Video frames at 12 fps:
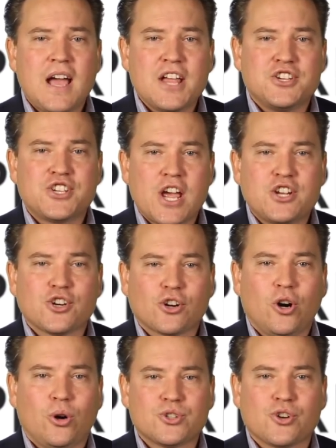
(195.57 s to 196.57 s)
and set your
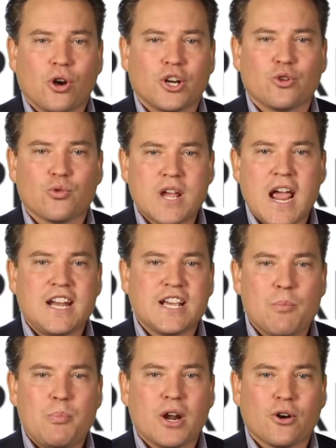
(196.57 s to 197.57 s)
culture on creating
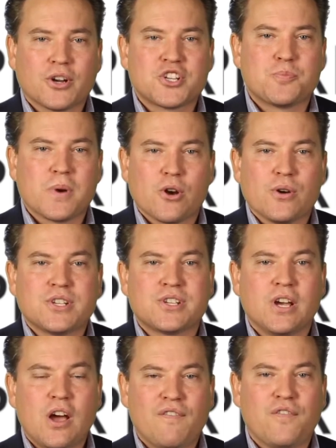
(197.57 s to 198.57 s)
a better
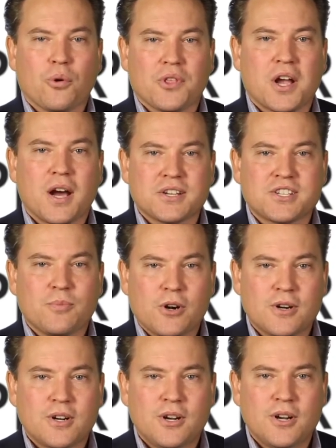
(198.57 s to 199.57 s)
experience for the customer.